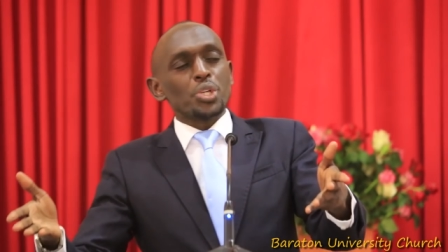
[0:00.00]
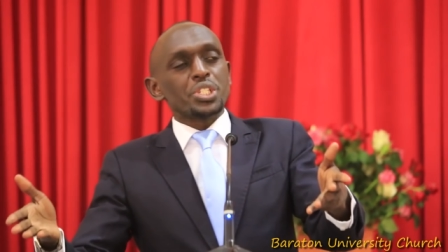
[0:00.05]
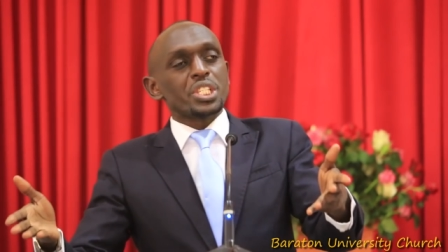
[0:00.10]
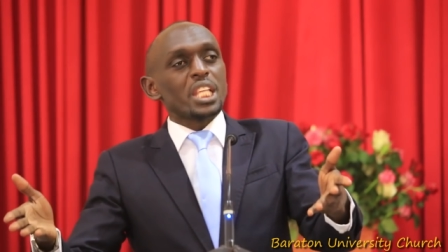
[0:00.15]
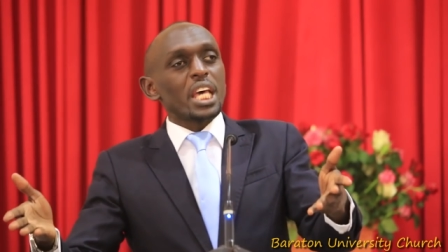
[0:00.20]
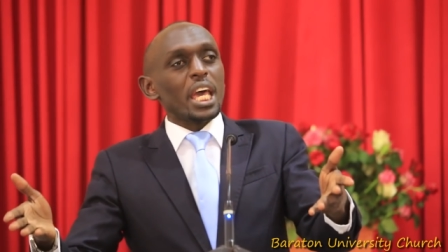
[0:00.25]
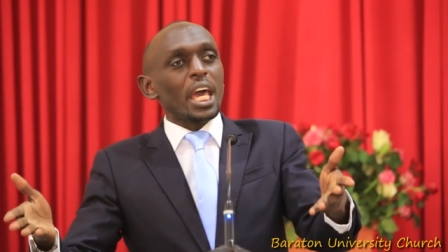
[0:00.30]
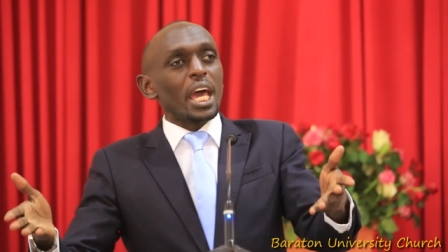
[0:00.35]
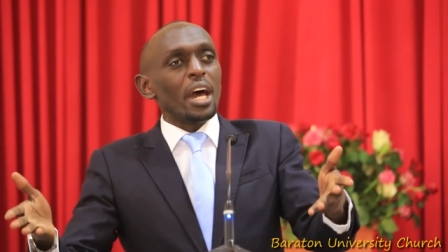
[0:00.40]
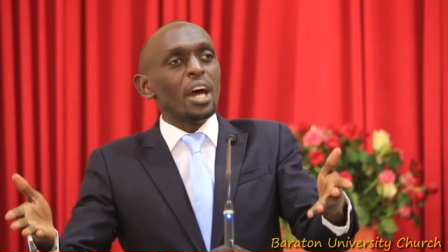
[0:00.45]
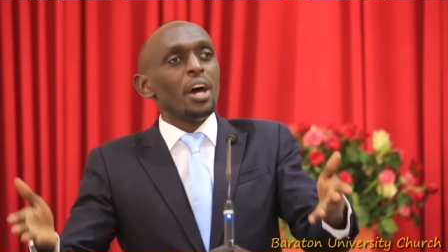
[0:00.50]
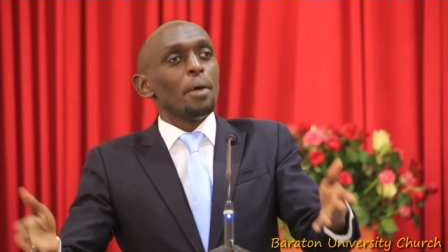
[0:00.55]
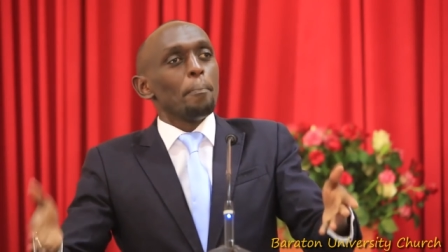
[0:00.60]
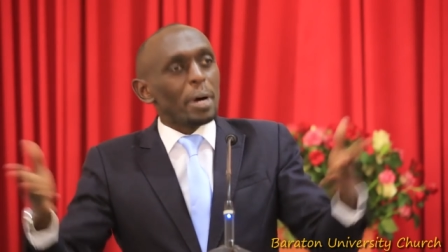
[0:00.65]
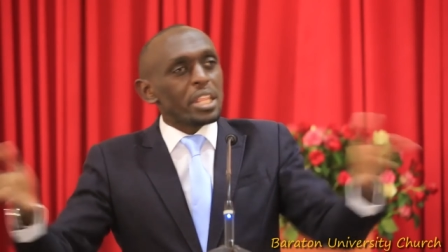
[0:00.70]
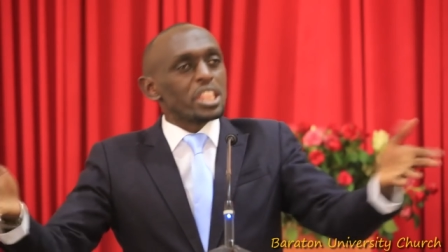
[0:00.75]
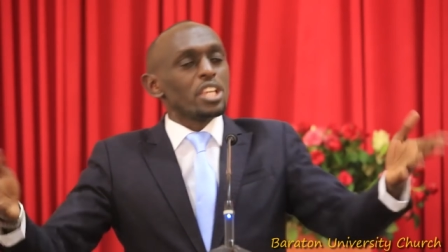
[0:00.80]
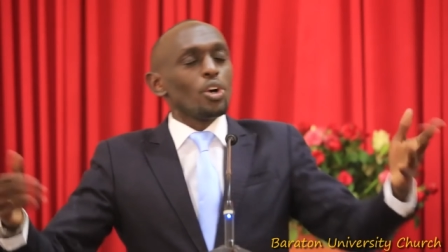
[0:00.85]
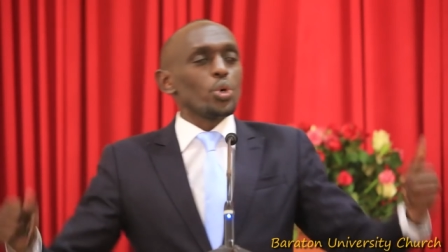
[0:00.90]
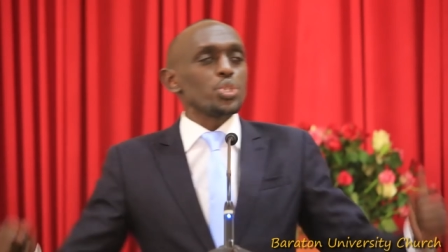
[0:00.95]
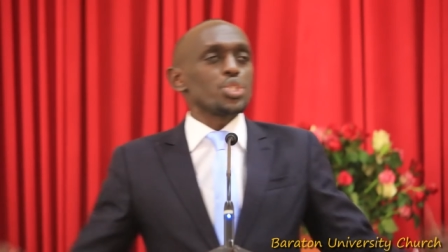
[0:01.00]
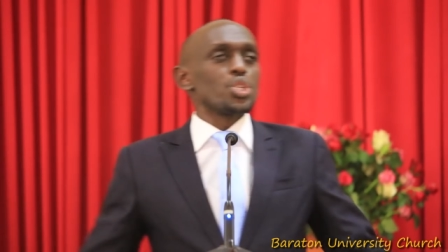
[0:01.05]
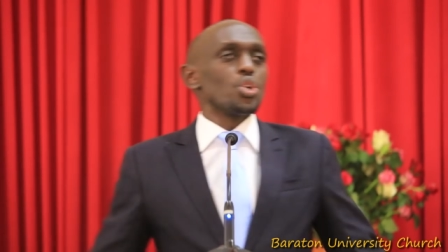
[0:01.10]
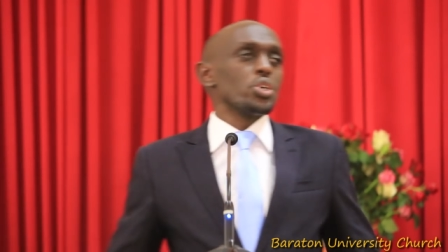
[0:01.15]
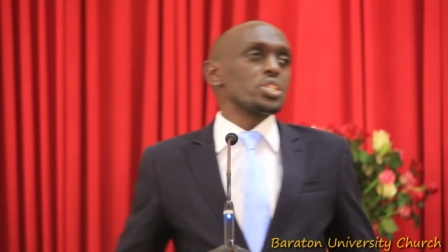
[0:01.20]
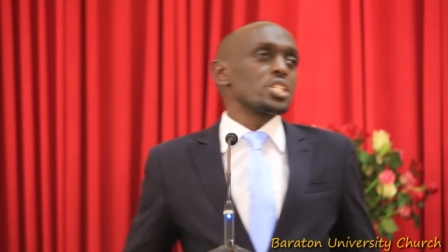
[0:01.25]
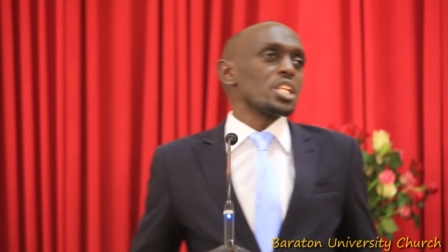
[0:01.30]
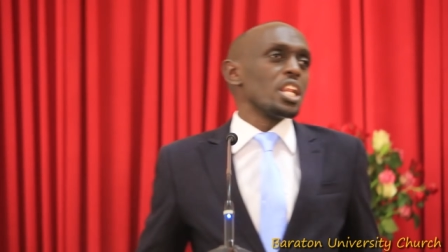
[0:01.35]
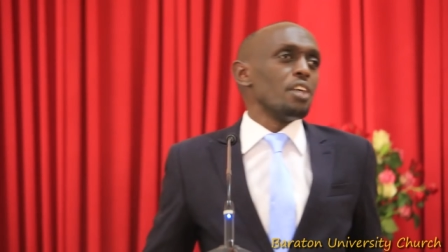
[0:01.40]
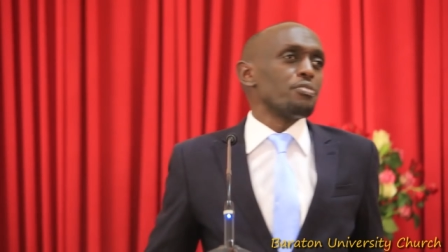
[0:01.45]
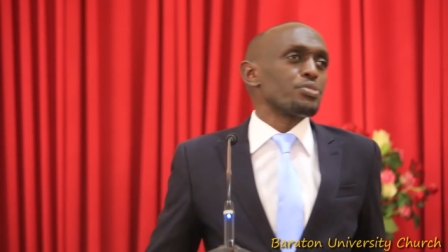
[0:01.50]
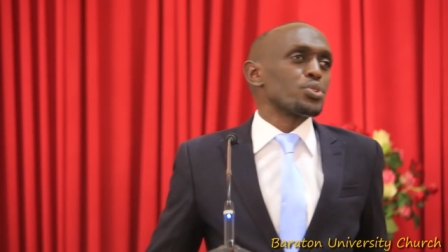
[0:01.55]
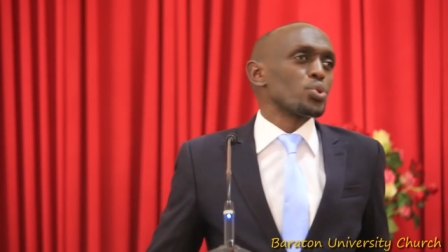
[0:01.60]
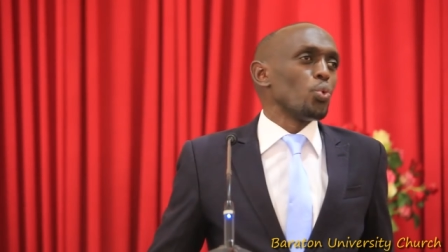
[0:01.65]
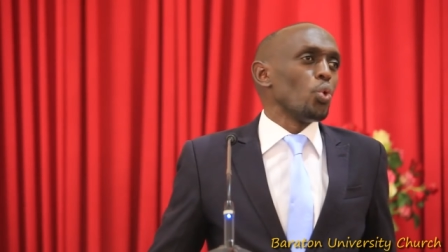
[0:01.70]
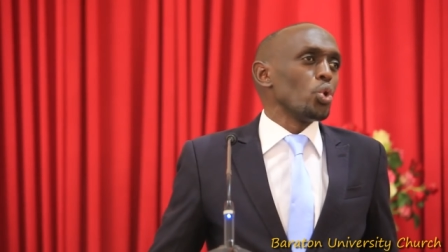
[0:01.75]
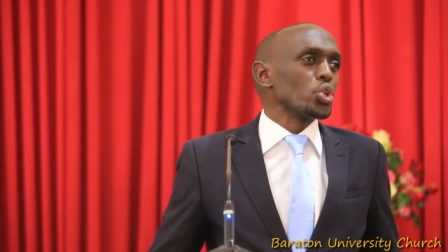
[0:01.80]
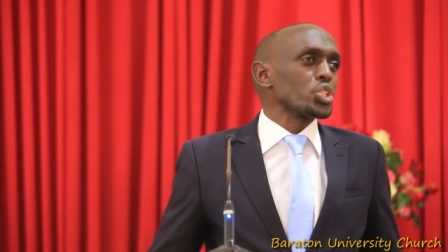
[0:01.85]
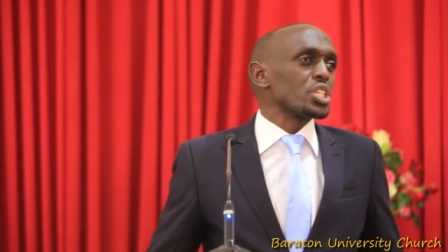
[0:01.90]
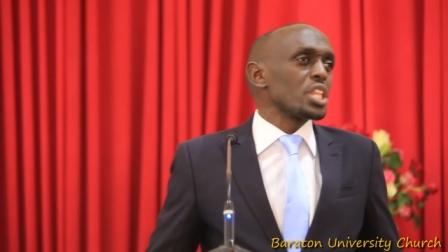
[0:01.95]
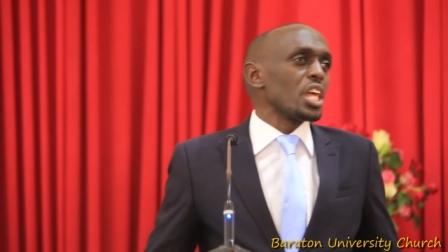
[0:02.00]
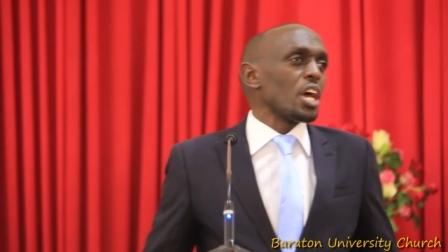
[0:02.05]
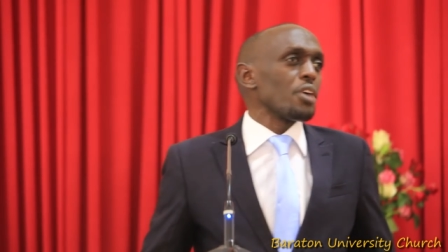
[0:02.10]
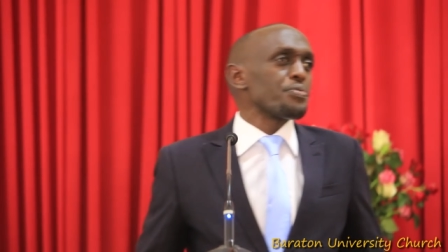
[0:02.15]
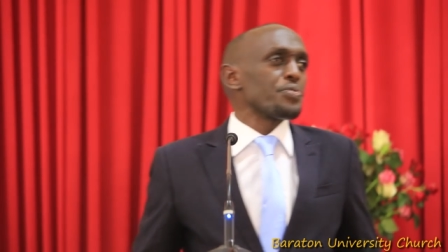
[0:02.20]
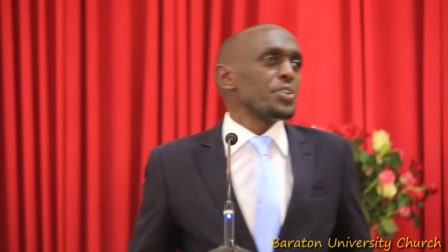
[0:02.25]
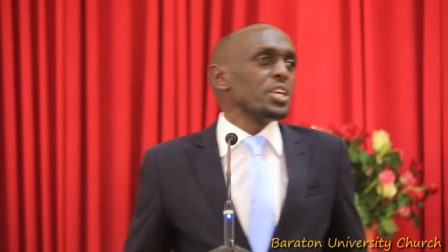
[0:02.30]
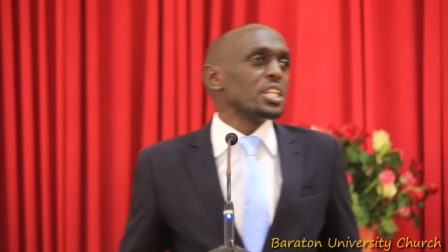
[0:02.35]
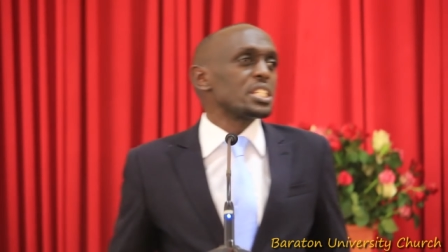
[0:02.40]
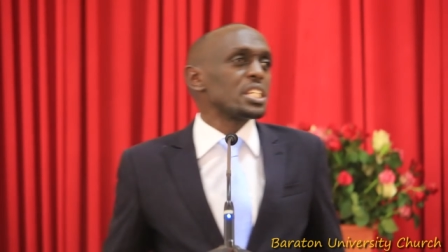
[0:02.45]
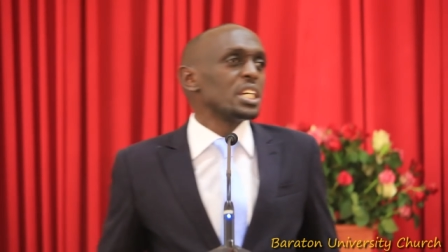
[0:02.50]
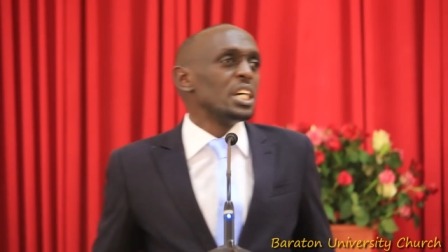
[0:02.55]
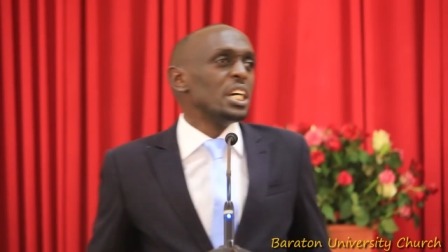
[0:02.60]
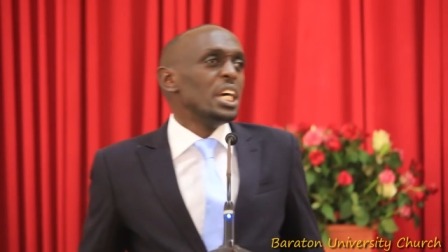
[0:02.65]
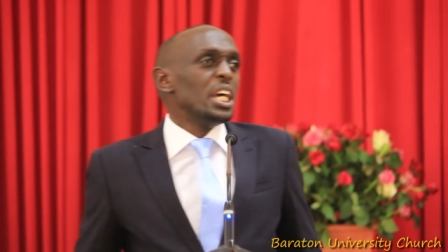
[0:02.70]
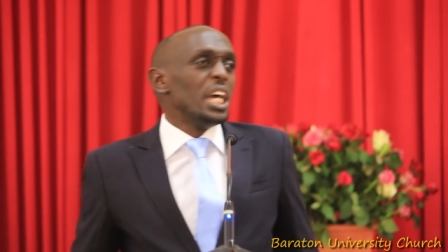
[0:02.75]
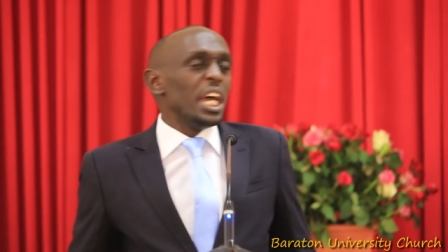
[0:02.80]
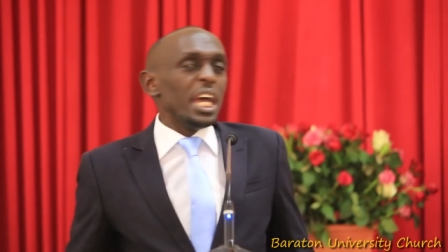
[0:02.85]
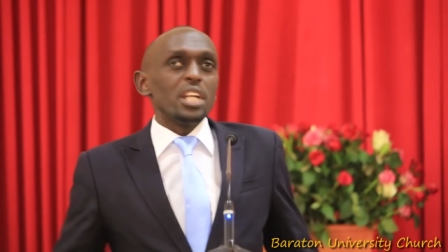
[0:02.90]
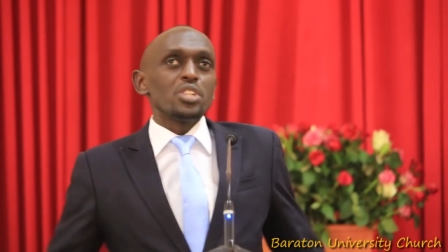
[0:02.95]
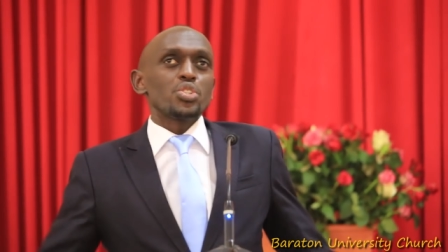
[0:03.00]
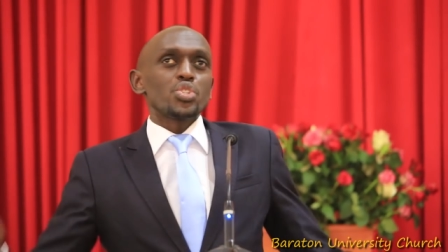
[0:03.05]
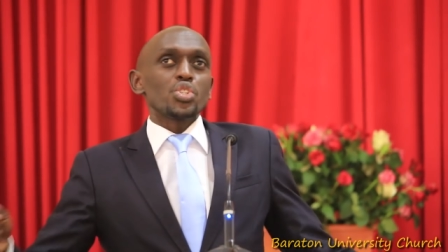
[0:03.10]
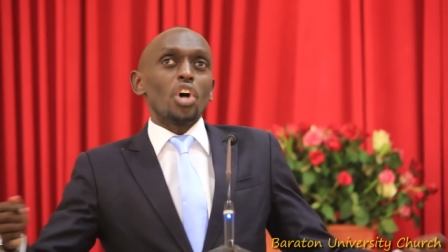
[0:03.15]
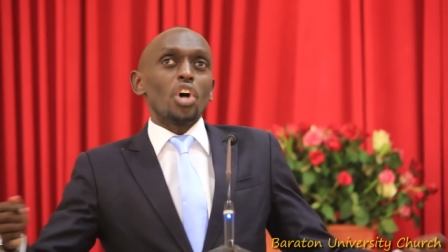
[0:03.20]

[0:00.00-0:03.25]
was there, but there was no slave to wash their feet. And